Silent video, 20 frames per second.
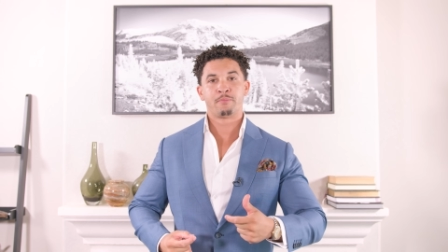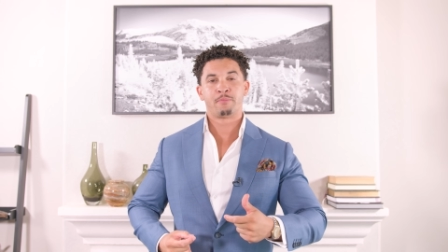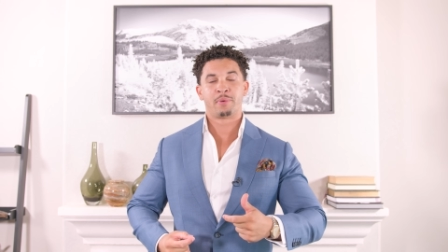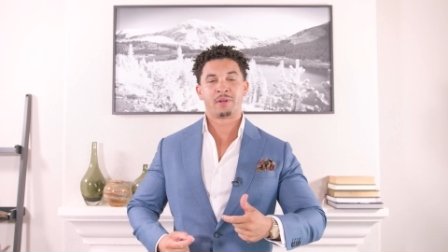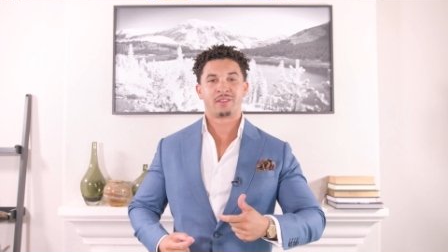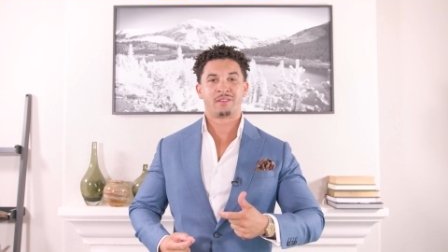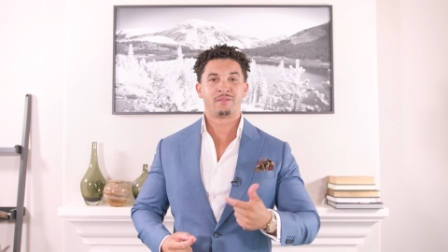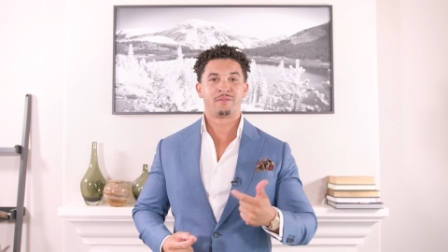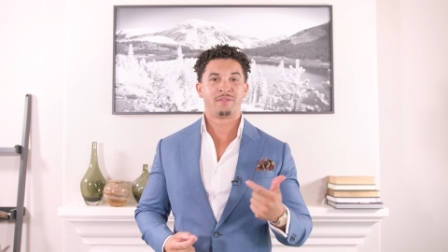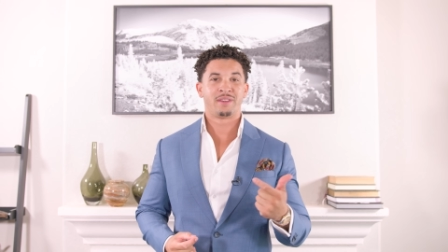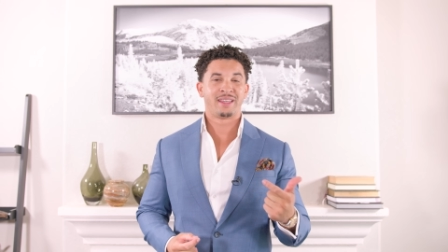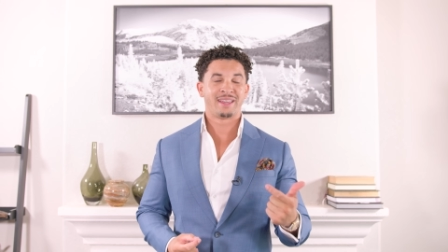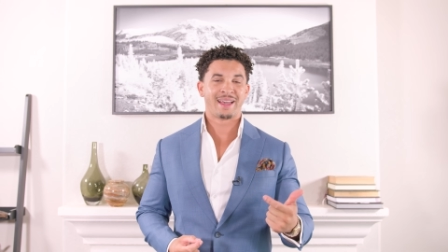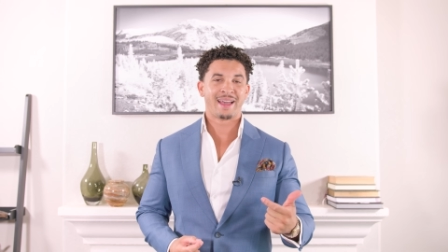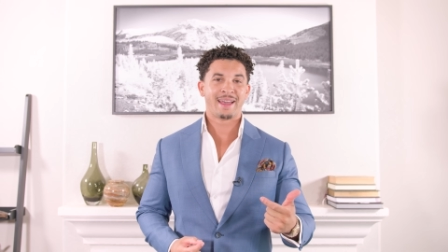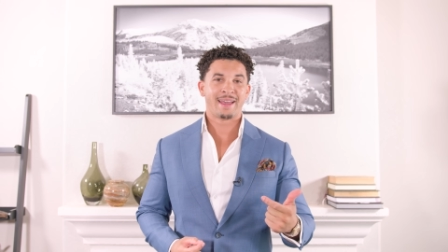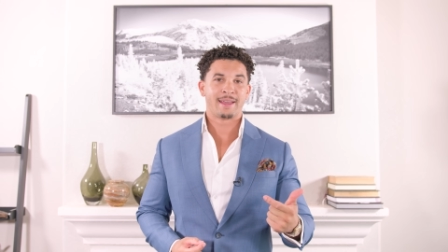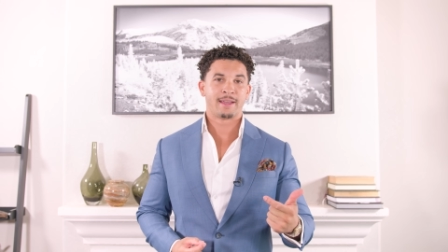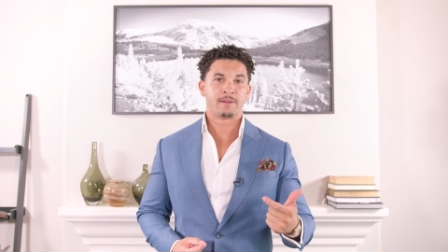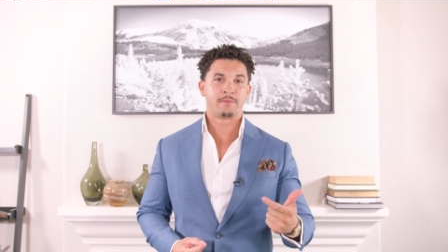But the
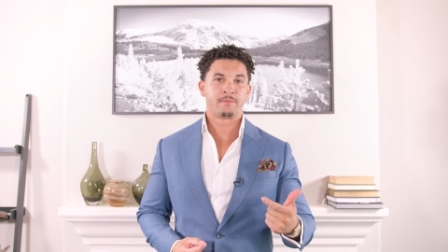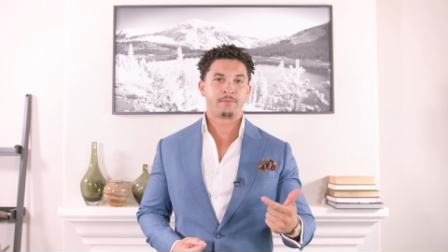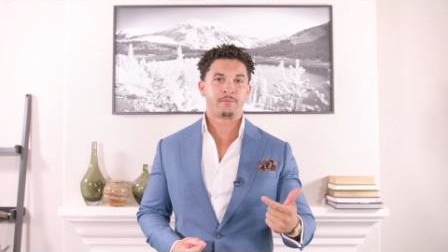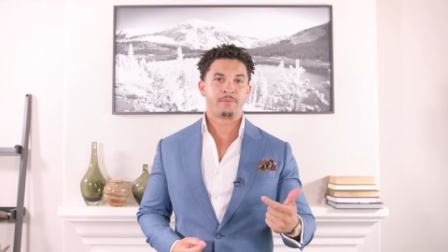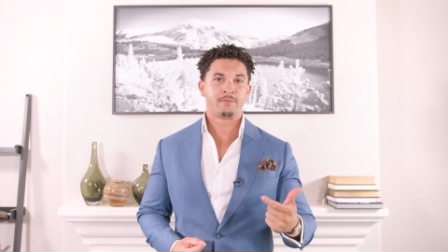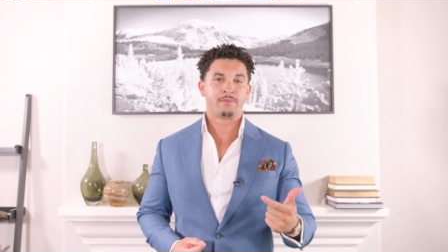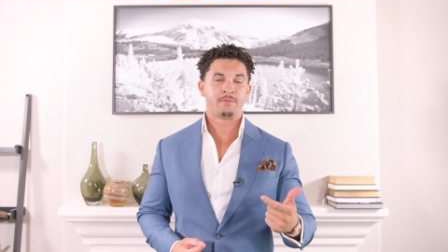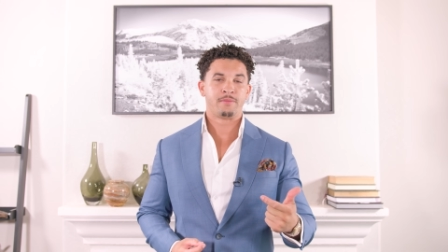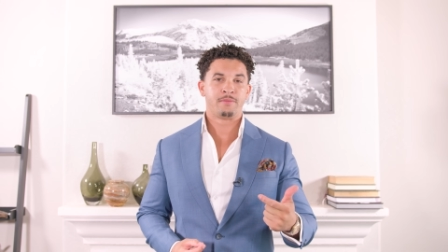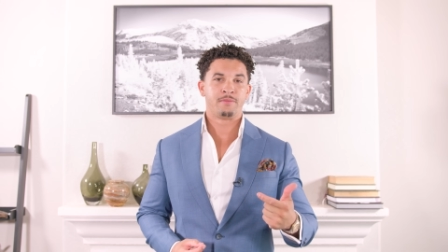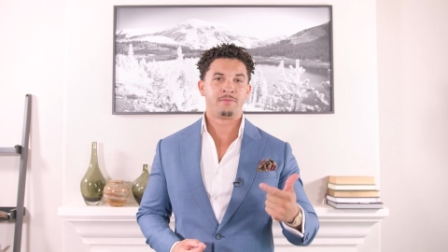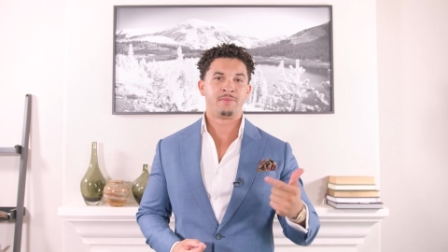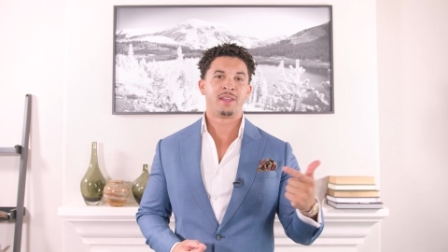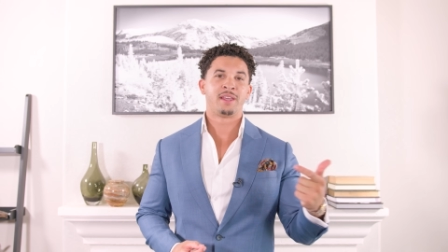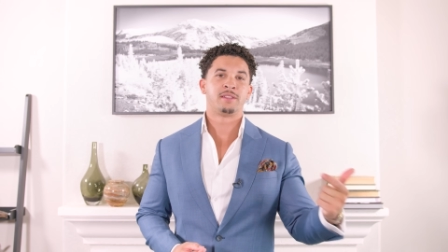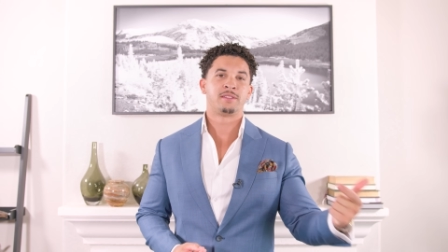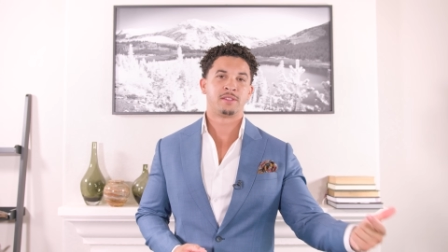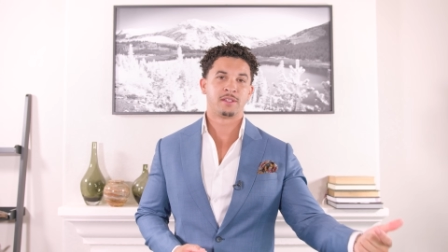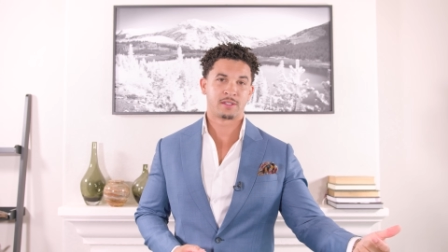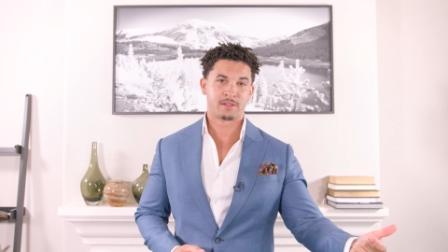VA
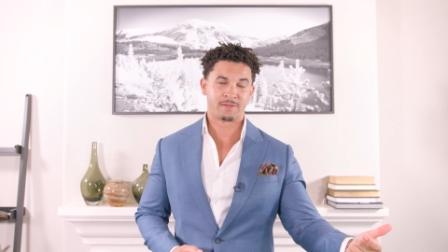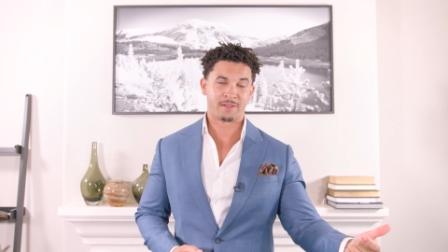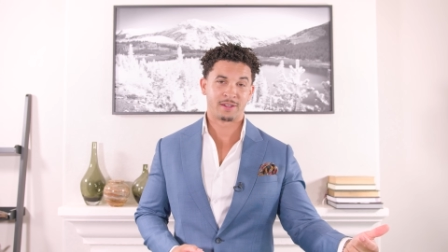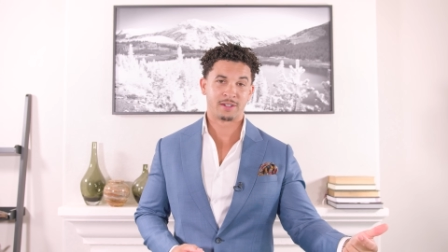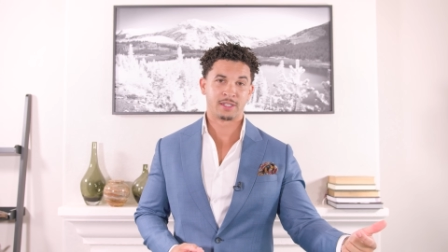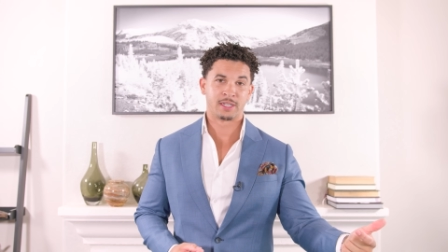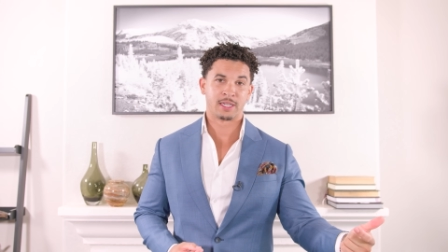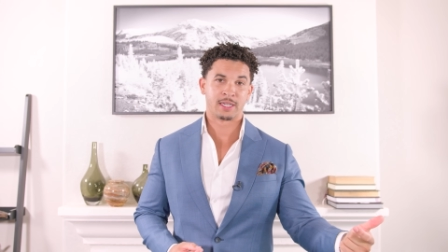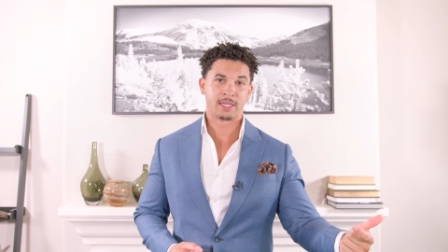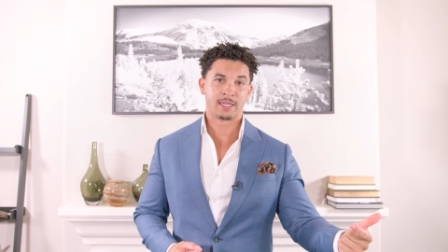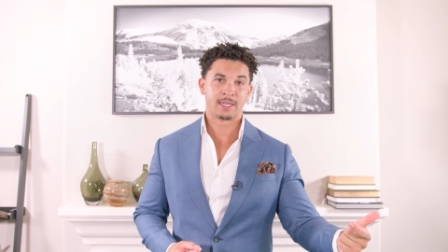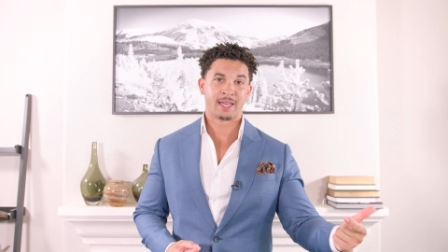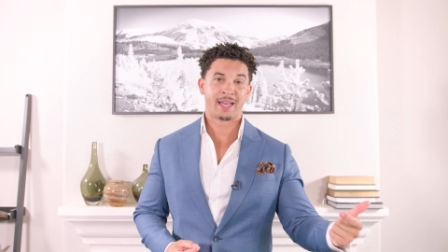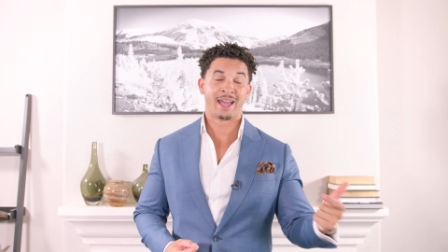needs this funding,